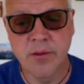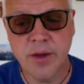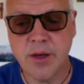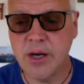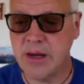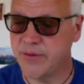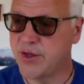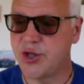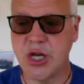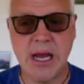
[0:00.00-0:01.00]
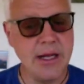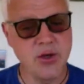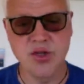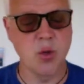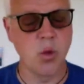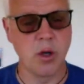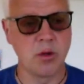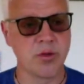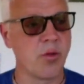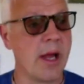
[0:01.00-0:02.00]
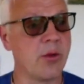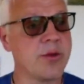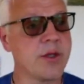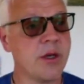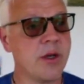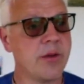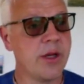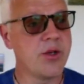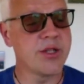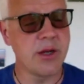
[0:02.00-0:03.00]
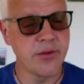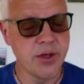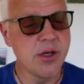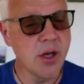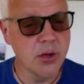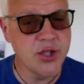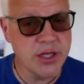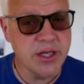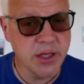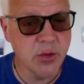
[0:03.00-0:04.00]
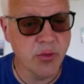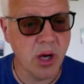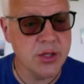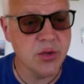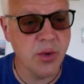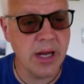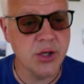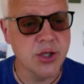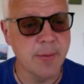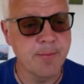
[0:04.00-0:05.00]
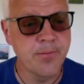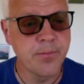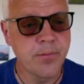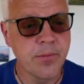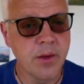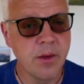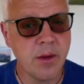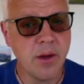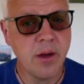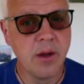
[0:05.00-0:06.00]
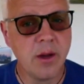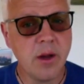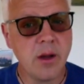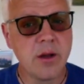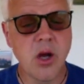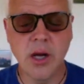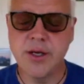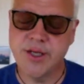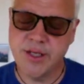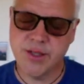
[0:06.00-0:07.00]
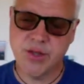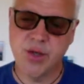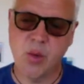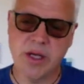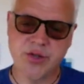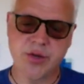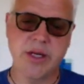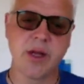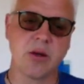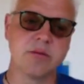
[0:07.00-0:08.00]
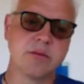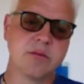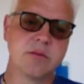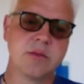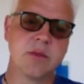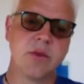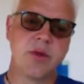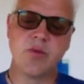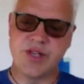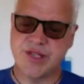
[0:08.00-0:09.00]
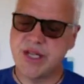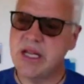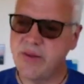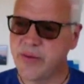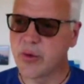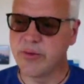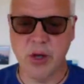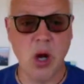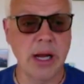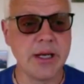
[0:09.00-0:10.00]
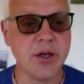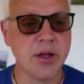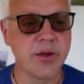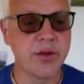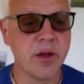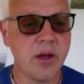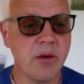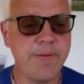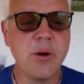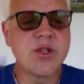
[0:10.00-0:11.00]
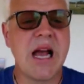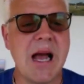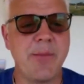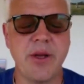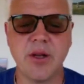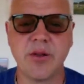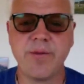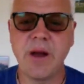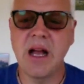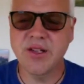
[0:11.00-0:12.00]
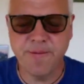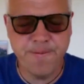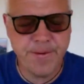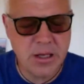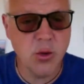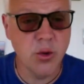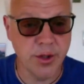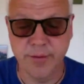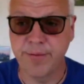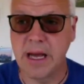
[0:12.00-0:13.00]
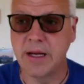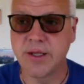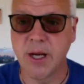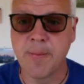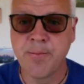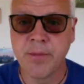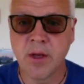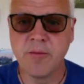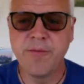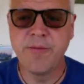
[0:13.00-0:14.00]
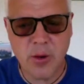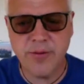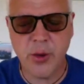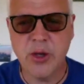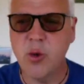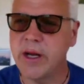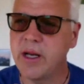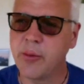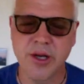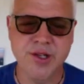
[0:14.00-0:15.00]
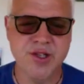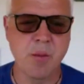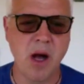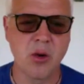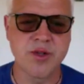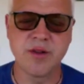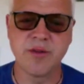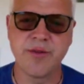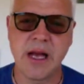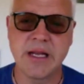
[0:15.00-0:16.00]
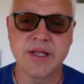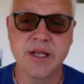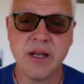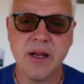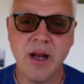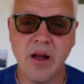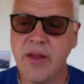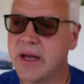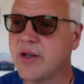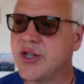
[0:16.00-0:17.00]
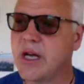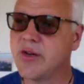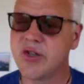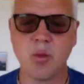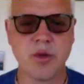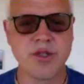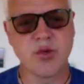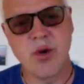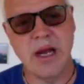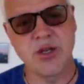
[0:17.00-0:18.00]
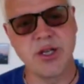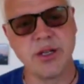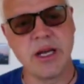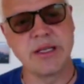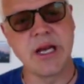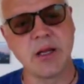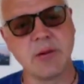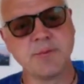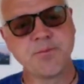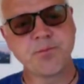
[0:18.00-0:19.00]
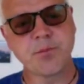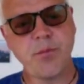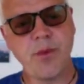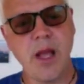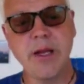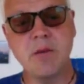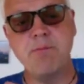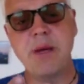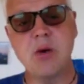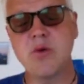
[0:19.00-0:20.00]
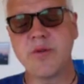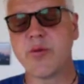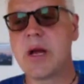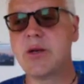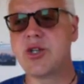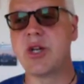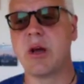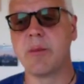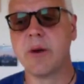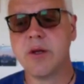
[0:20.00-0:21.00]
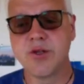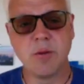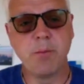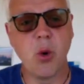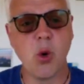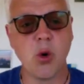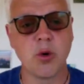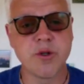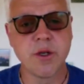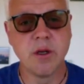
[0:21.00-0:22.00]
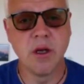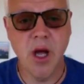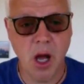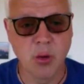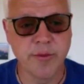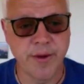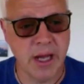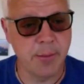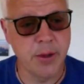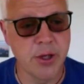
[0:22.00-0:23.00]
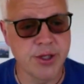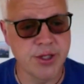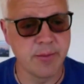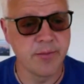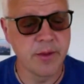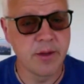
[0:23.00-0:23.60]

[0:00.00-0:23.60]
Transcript: They don't have to change the world around, they just have to nudge it in the right direction. Kindness is a two way street, though. The receiver of kindness feels happiness, has a feel good factor, can very, very quickly bring a smile to the face, and that can change someone's direction in their day. It can build friendship, support, and hope for that person.